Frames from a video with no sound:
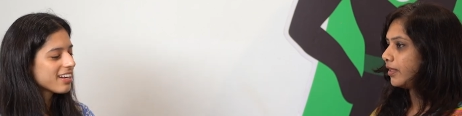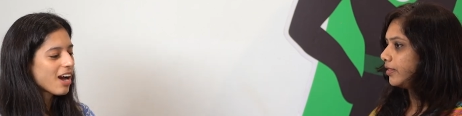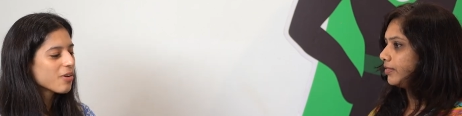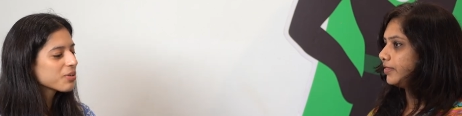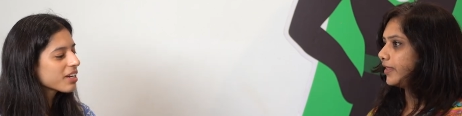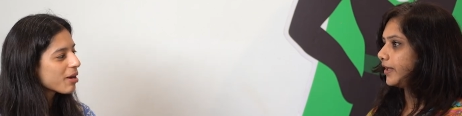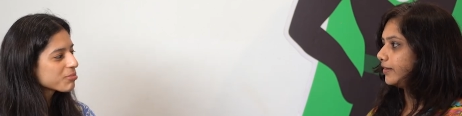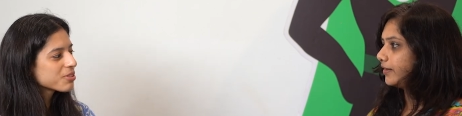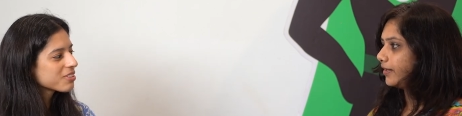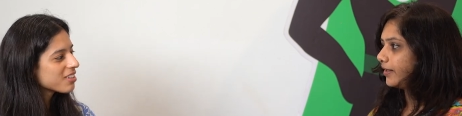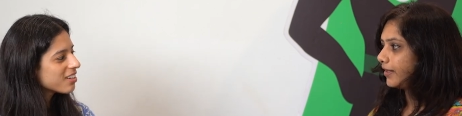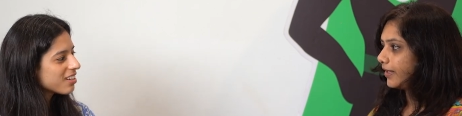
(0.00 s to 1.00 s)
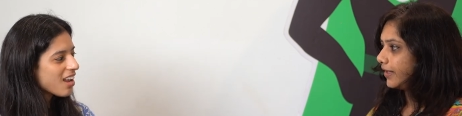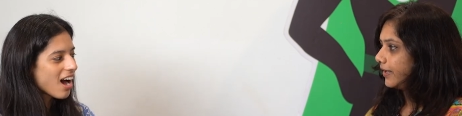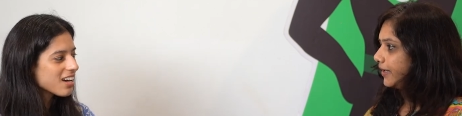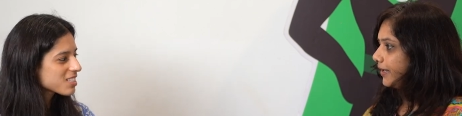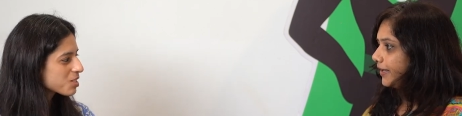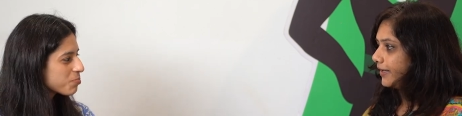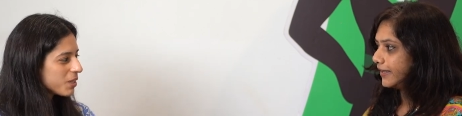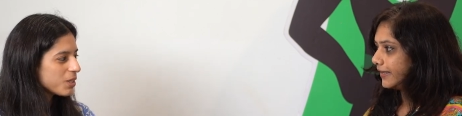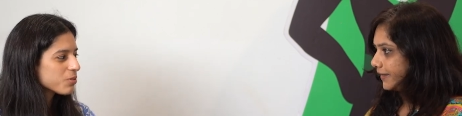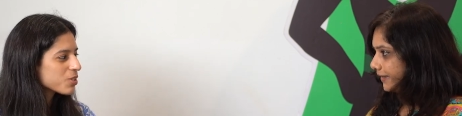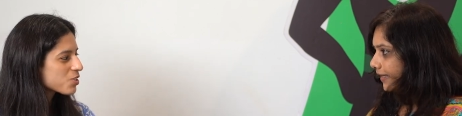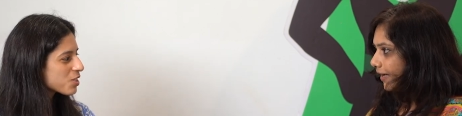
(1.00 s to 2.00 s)
Speaker 1: And
Speaker 2: now we then, come to the last P,
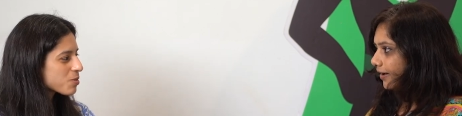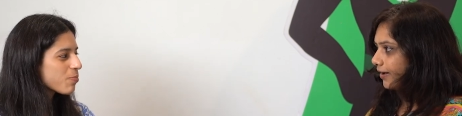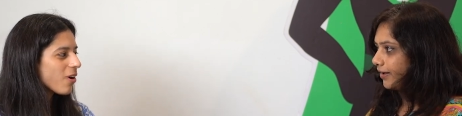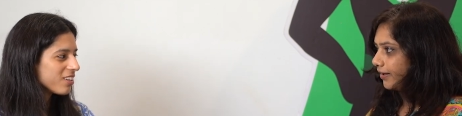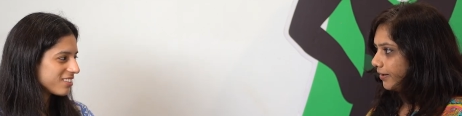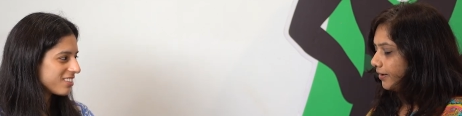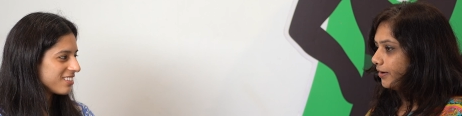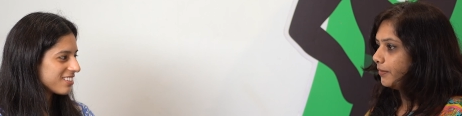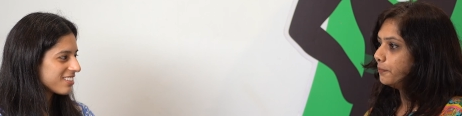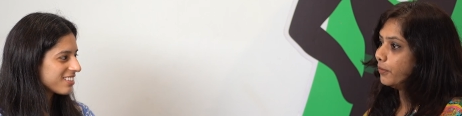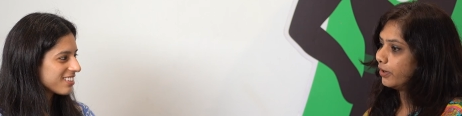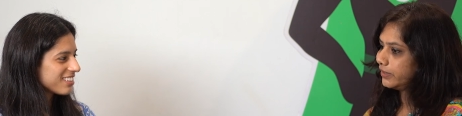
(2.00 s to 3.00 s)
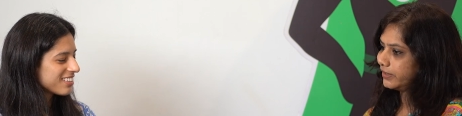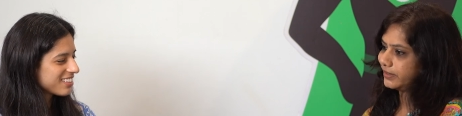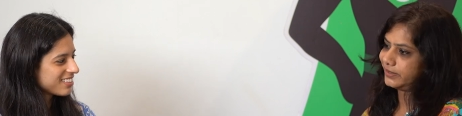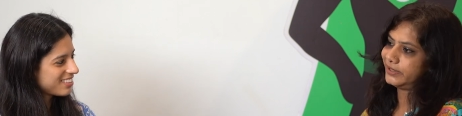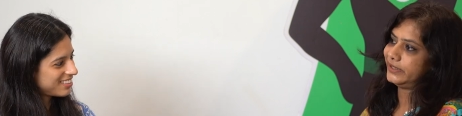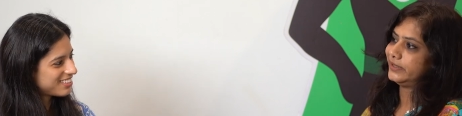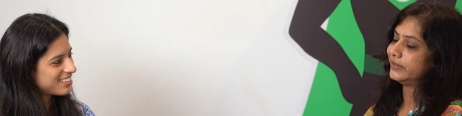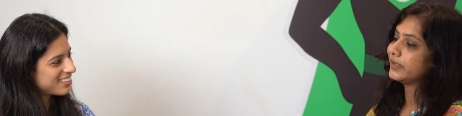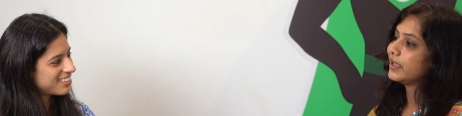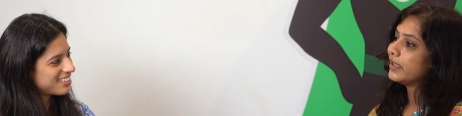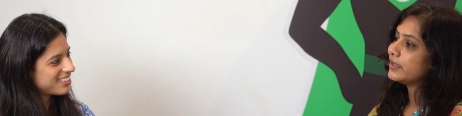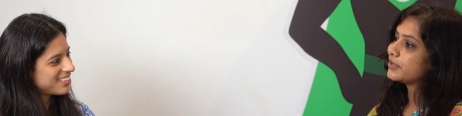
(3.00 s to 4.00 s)
which yeah, is polythene. Polythene.
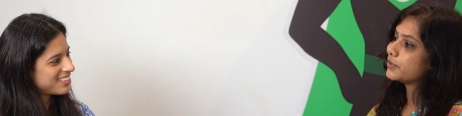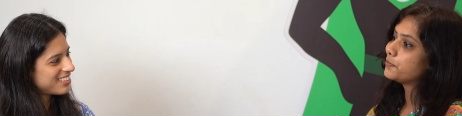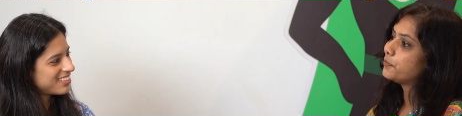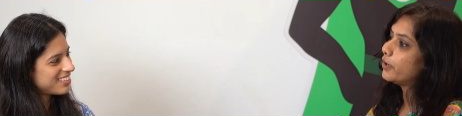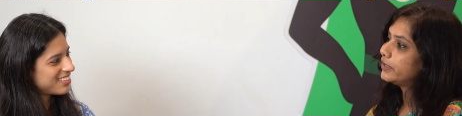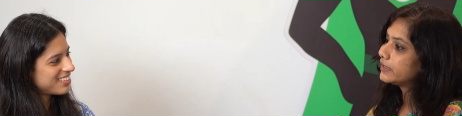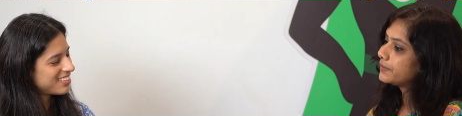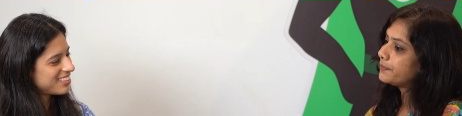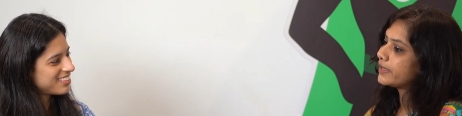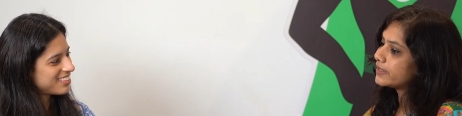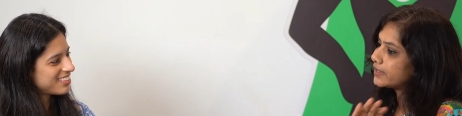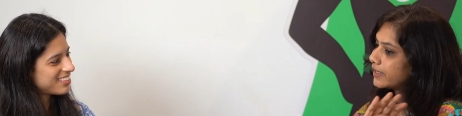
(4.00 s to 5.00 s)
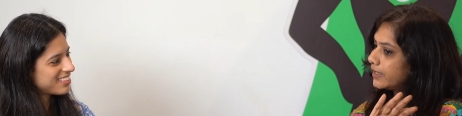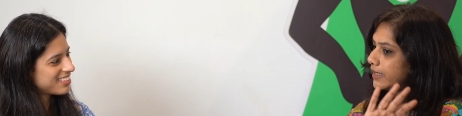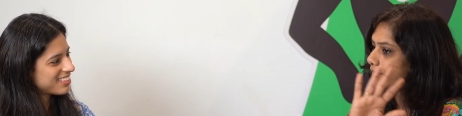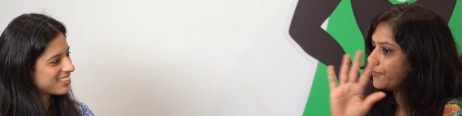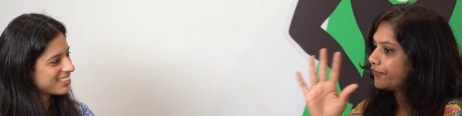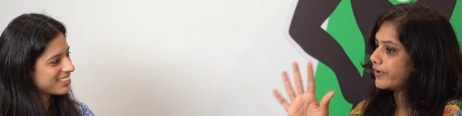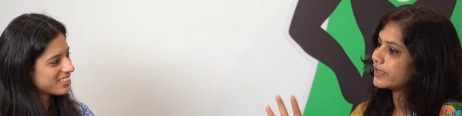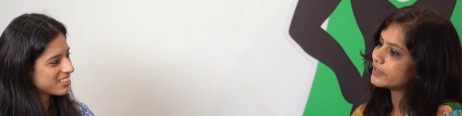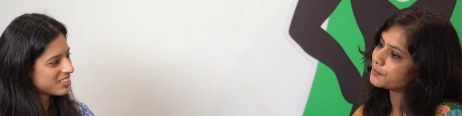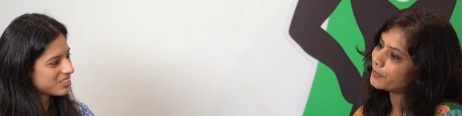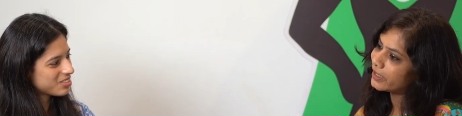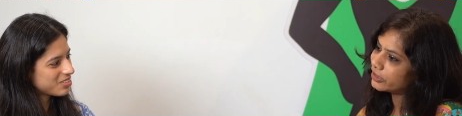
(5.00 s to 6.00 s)
Speaker 1: So, polythene basically
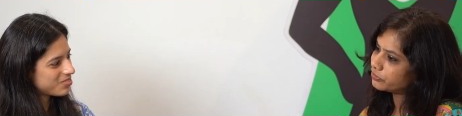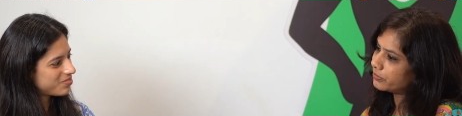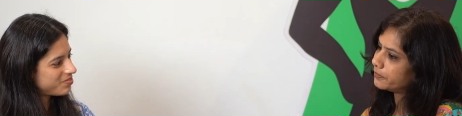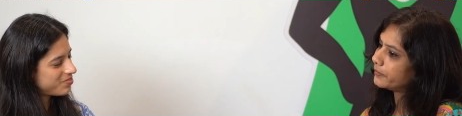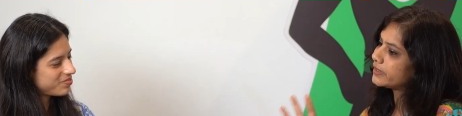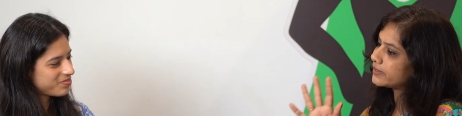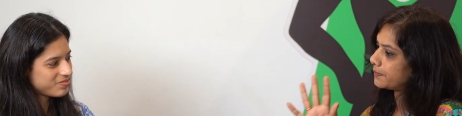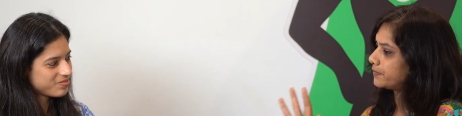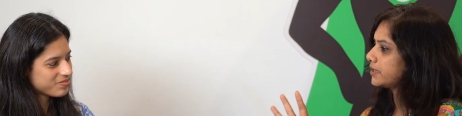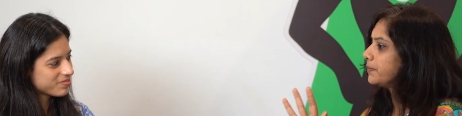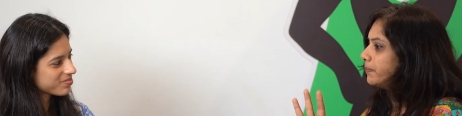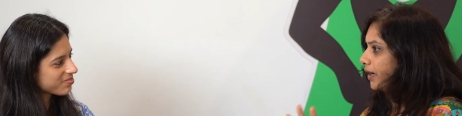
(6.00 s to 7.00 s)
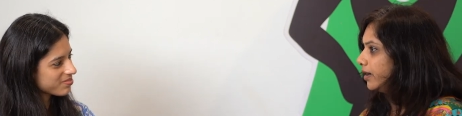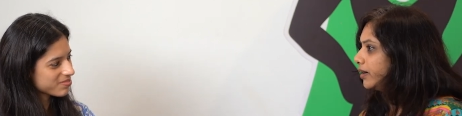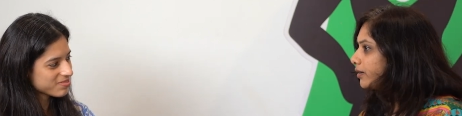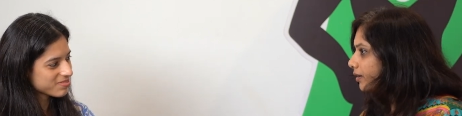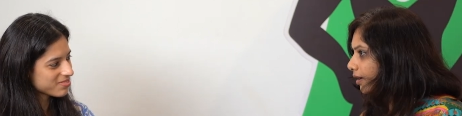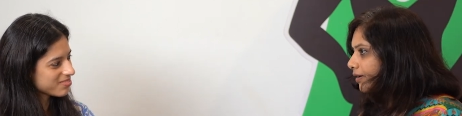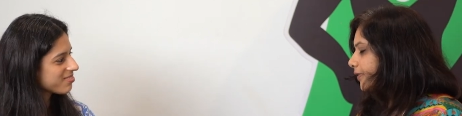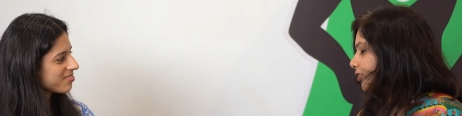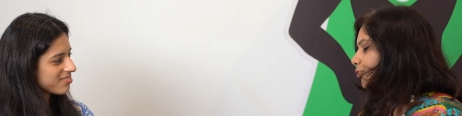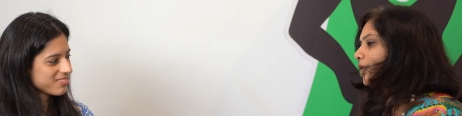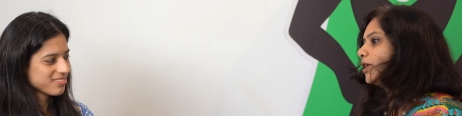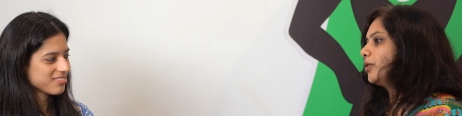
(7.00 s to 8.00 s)
waste management mein sabse bhayankar
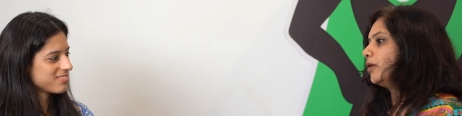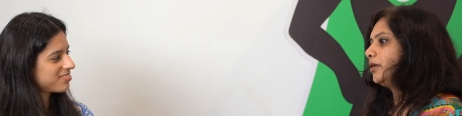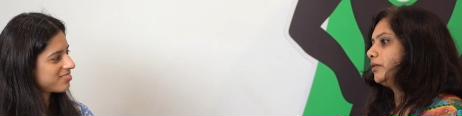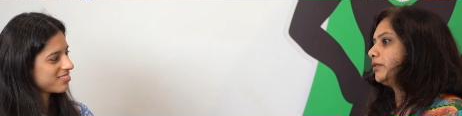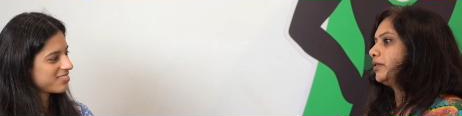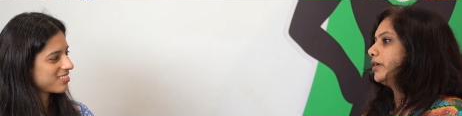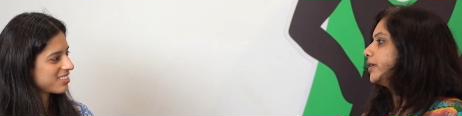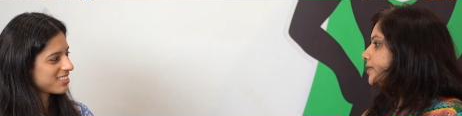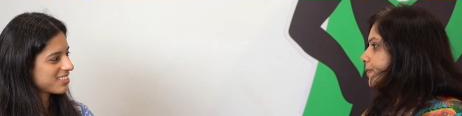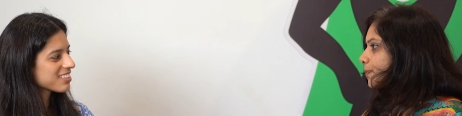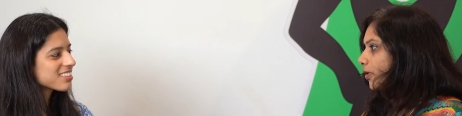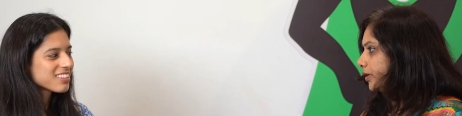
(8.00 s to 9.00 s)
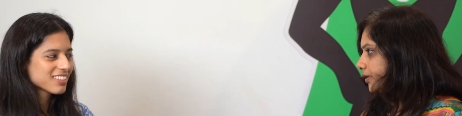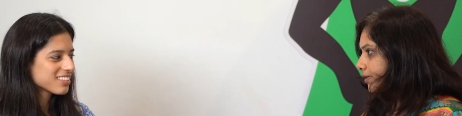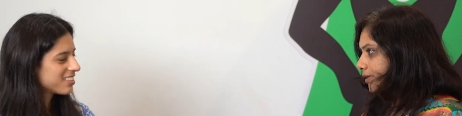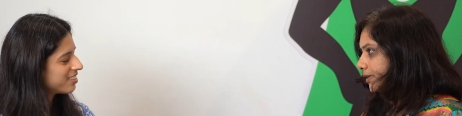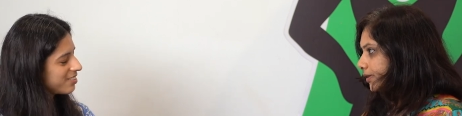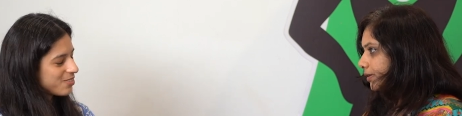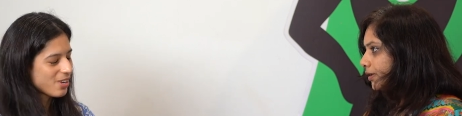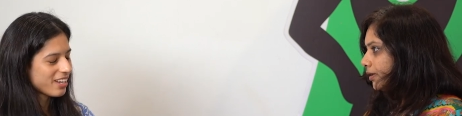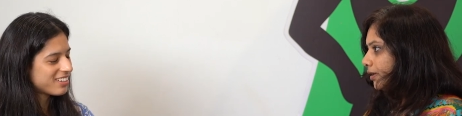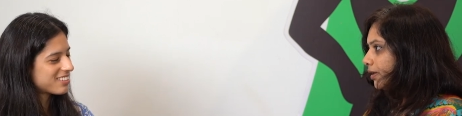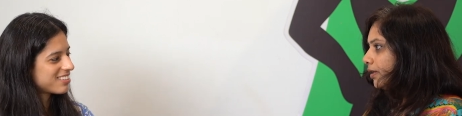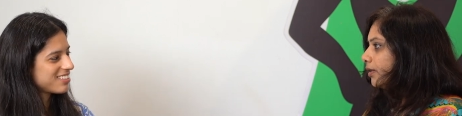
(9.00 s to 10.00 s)
which we call is polythene. Right.